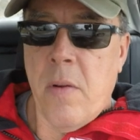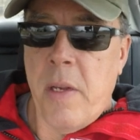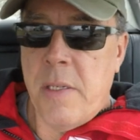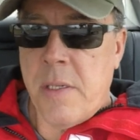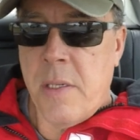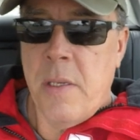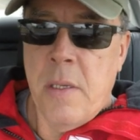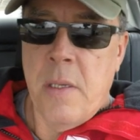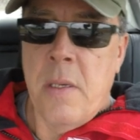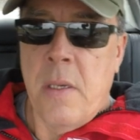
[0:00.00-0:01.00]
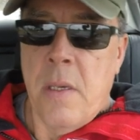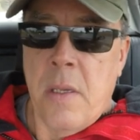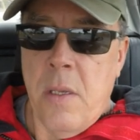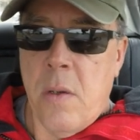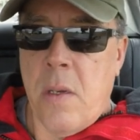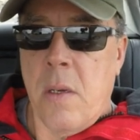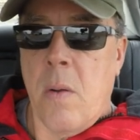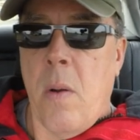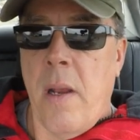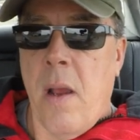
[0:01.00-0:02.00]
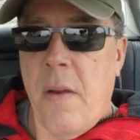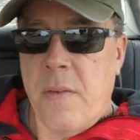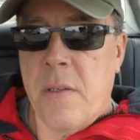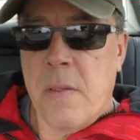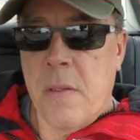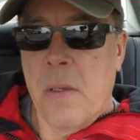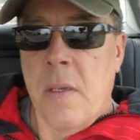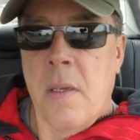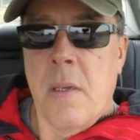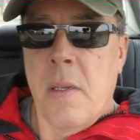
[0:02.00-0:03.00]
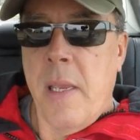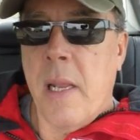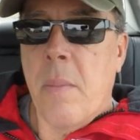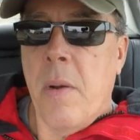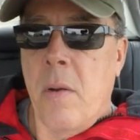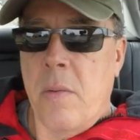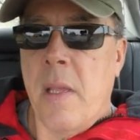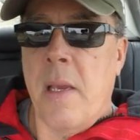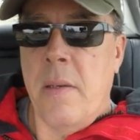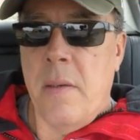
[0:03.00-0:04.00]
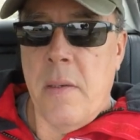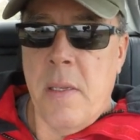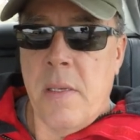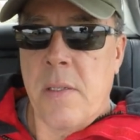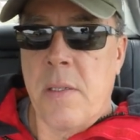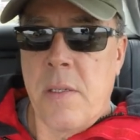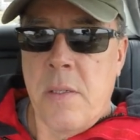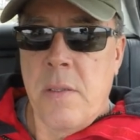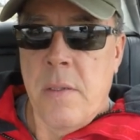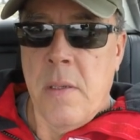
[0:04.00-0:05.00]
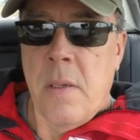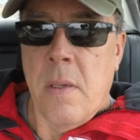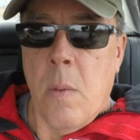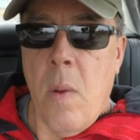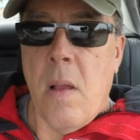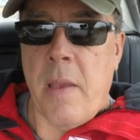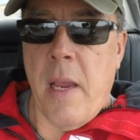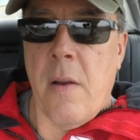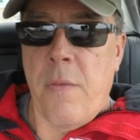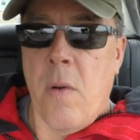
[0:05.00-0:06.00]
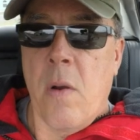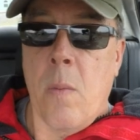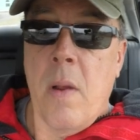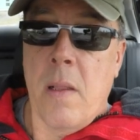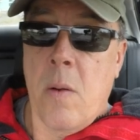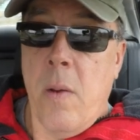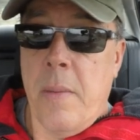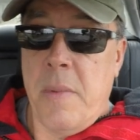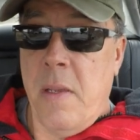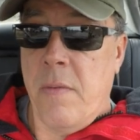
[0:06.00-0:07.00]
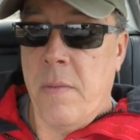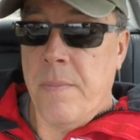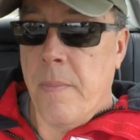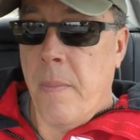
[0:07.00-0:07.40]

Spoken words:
grease, you can quite often get a boat that is well cared for and well equipped even.